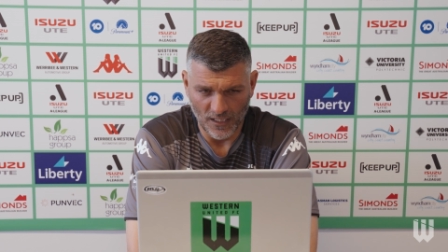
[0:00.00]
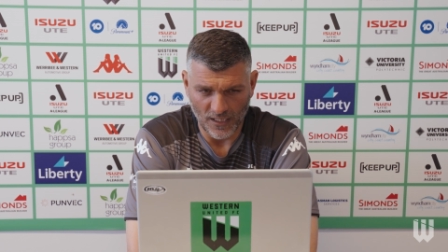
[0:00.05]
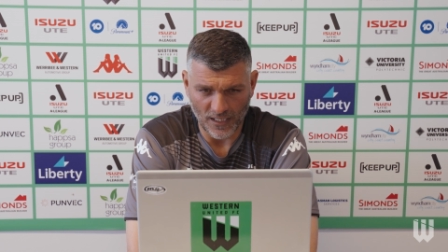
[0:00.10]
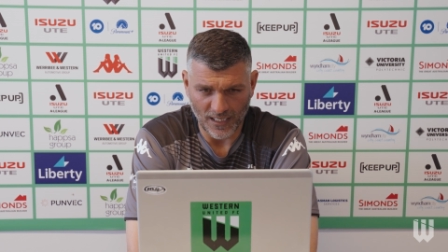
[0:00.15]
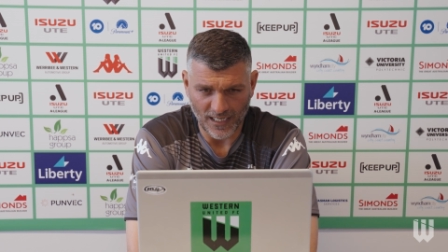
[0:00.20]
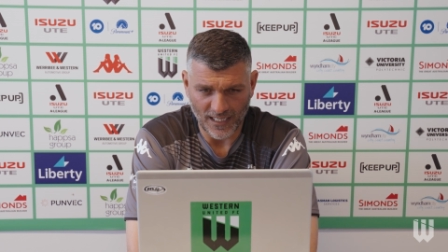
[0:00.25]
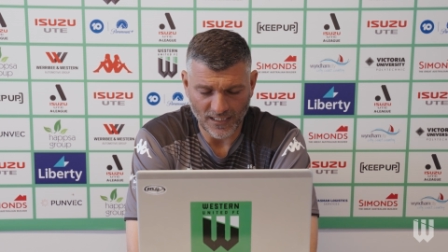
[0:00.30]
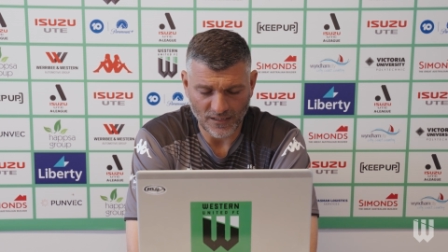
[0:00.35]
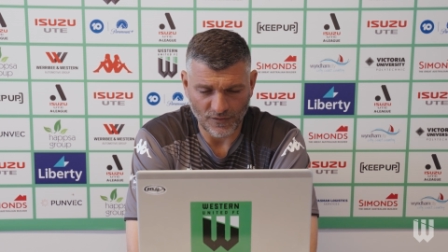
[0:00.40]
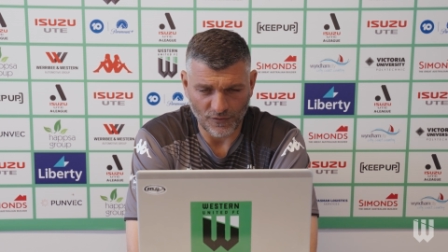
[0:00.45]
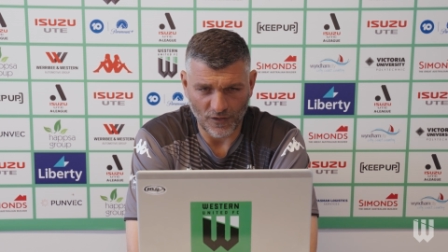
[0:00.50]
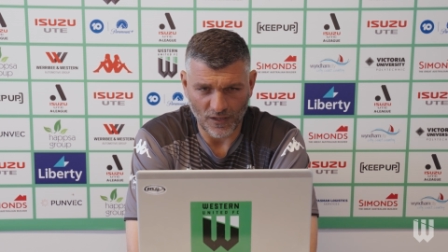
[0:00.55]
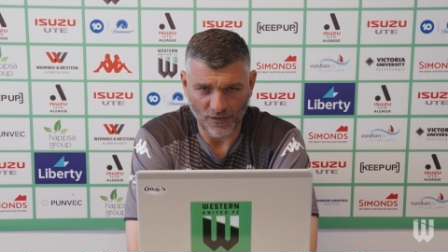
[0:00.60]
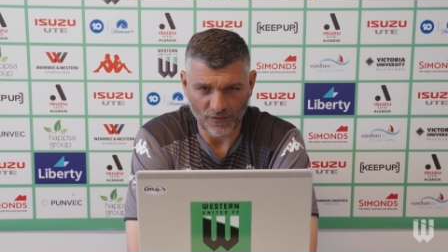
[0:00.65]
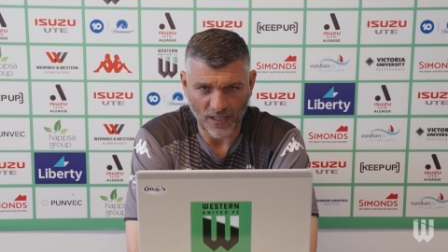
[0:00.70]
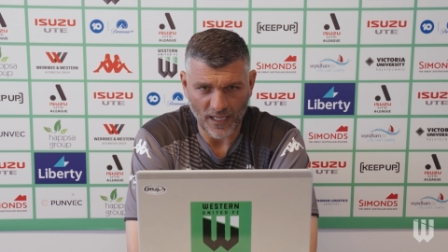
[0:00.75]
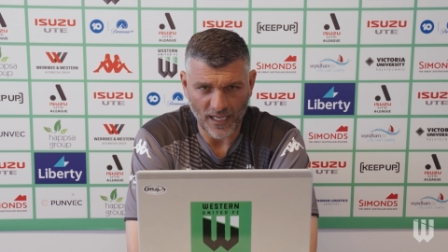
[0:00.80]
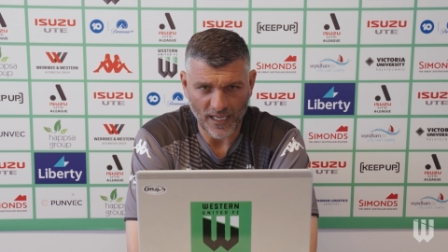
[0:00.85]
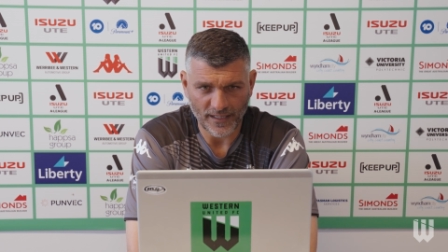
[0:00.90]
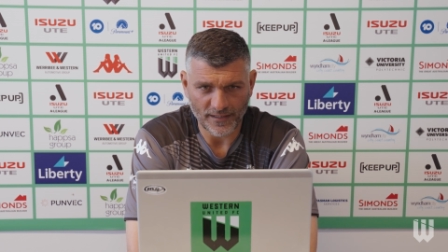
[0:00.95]
the last
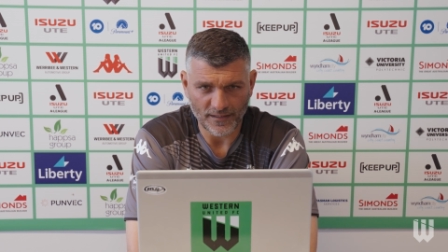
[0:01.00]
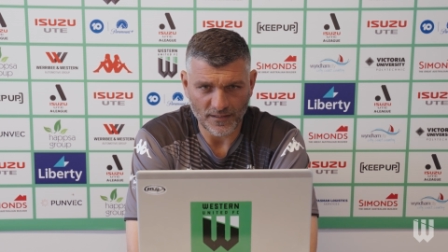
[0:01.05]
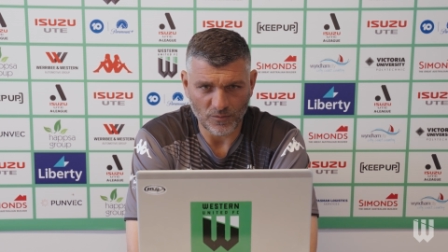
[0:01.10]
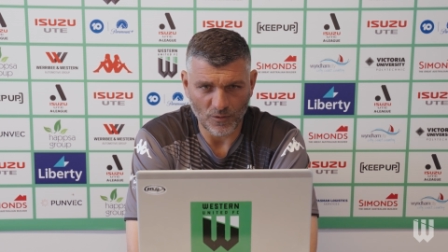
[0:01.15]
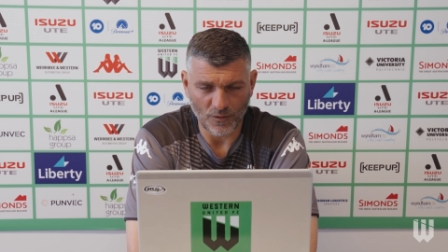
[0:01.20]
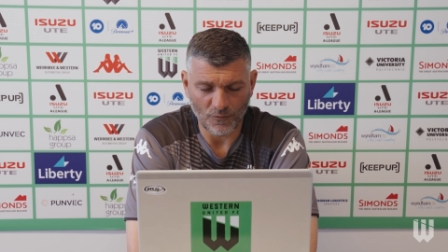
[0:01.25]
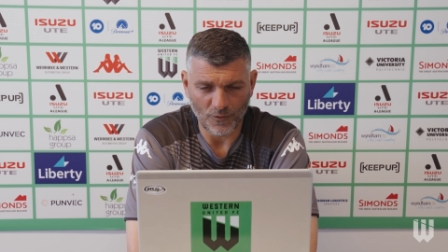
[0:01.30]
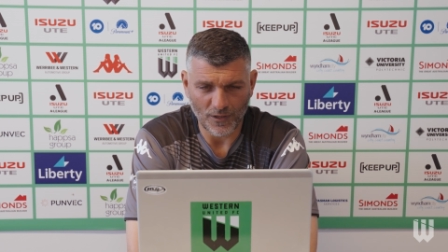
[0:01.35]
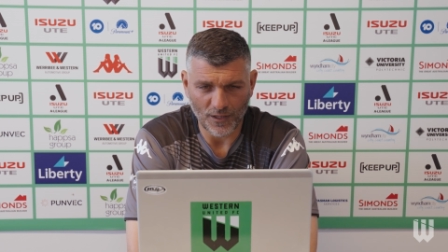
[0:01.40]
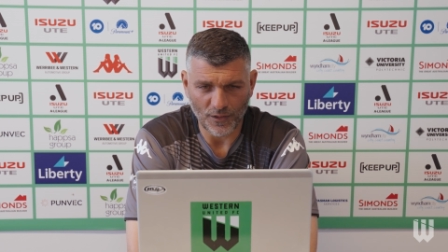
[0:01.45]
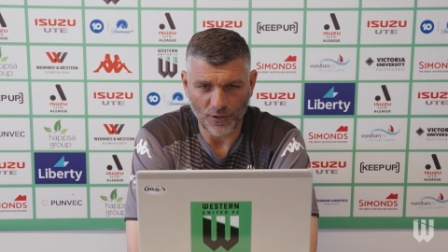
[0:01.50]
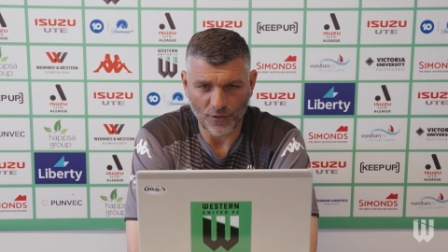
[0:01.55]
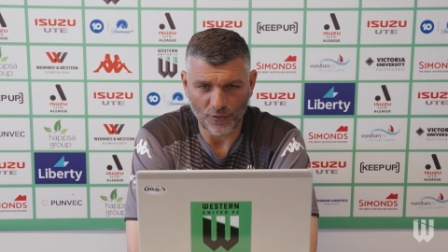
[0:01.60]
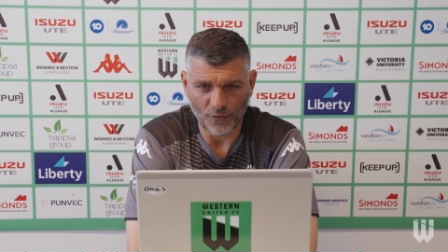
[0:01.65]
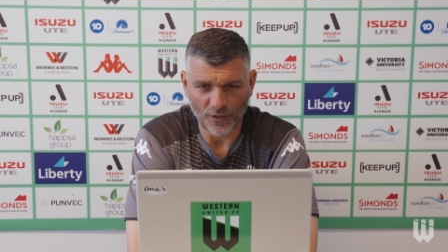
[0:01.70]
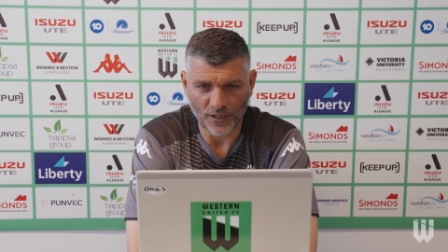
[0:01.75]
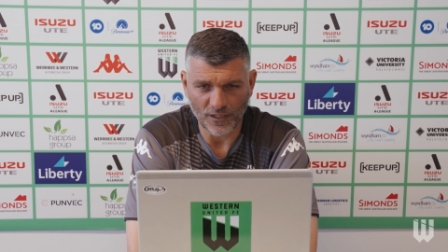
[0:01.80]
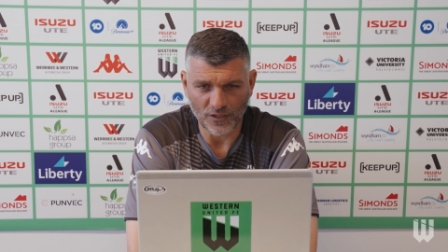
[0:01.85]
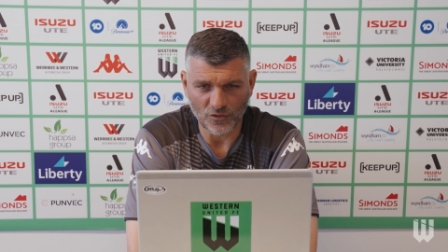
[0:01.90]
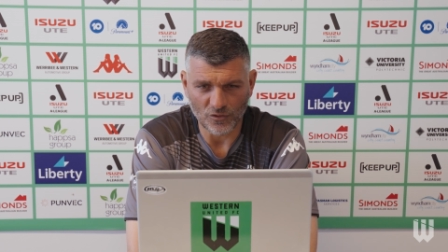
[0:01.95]
five games, we've won
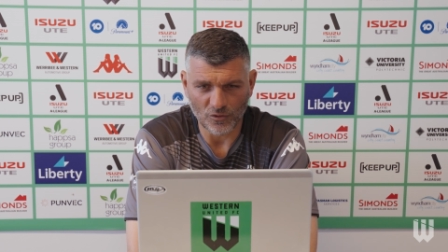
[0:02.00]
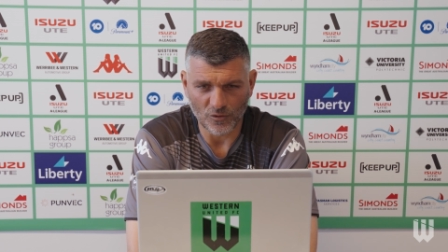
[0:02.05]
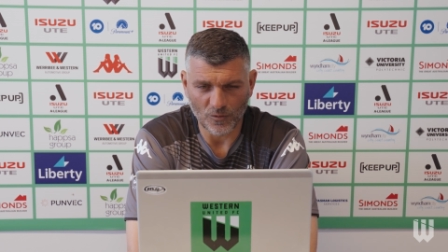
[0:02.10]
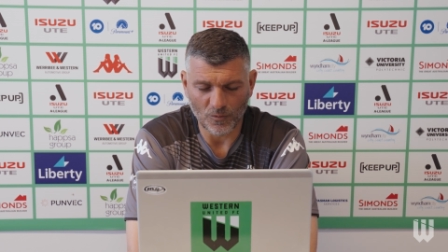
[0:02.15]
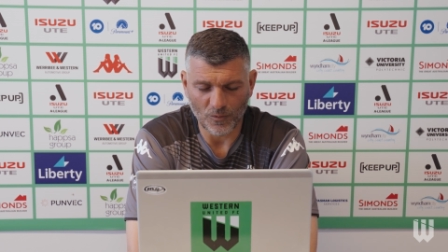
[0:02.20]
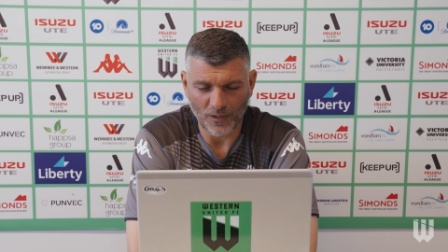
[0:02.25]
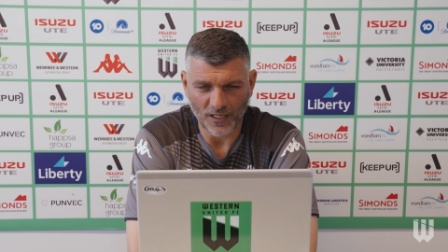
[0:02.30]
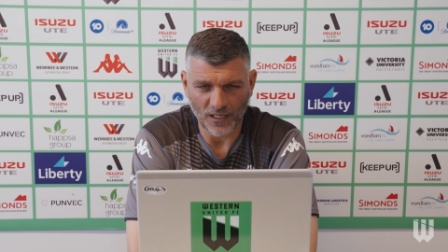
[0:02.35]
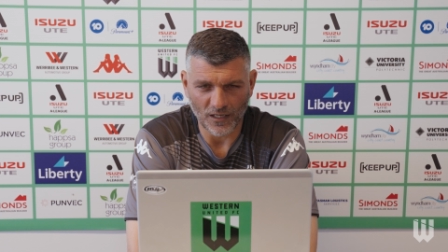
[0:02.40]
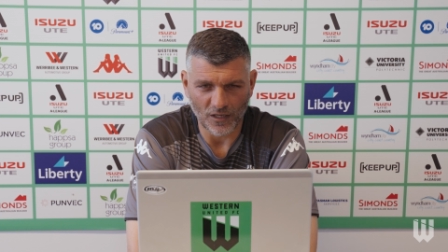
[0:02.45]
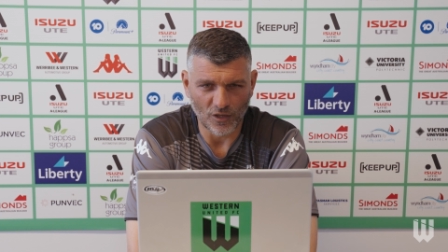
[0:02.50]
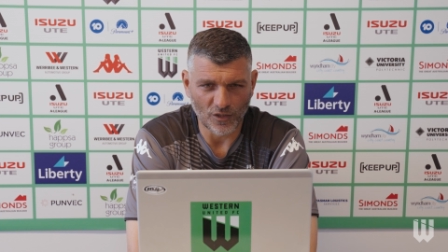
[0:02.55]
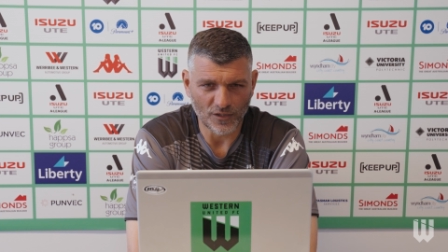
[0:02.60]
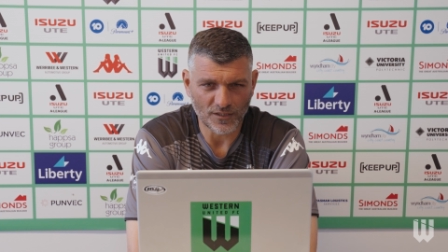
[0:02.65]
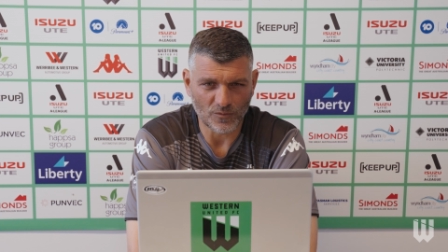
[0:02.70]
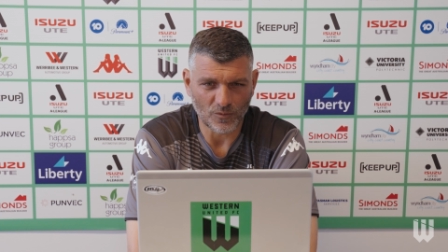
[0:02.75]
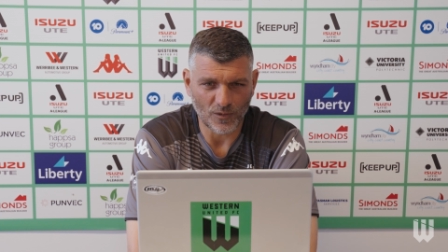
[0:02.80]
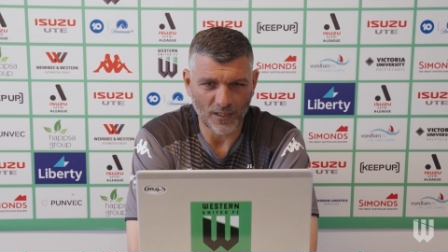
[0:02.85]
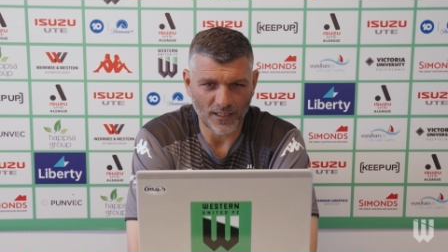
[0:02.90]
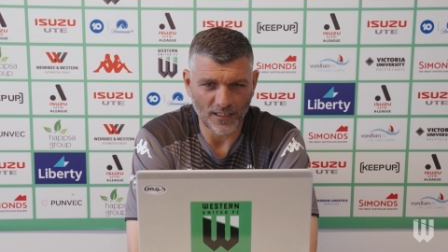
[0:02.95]
three, drawn one and
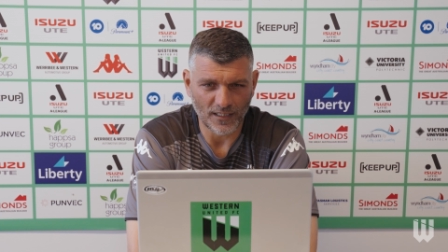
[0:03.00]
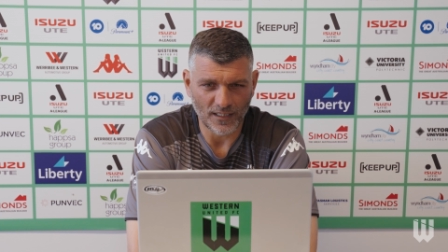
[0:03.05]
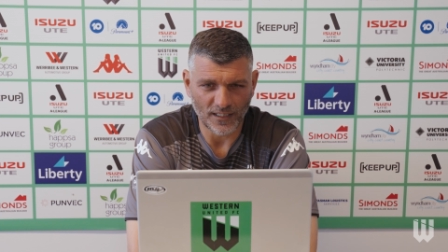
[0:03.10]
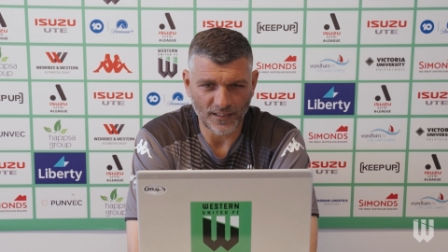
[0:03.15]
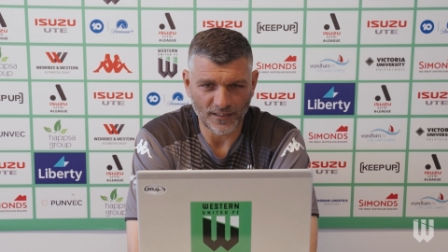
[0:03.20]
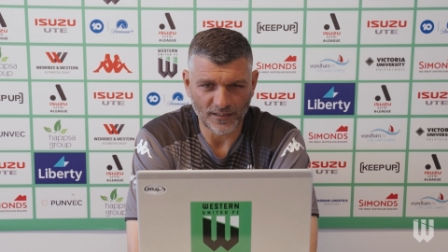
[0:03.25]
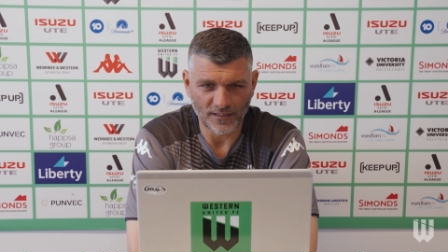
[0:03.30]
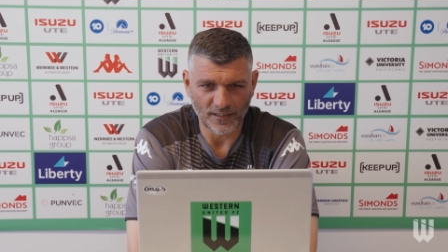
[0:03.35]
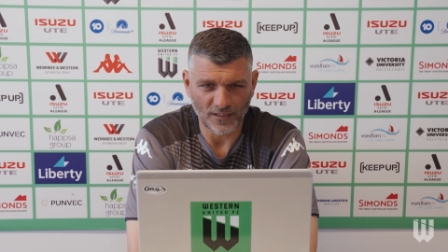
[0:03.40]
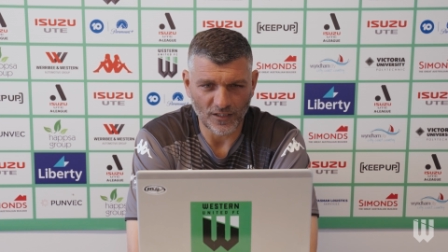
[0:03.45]
lost one, and,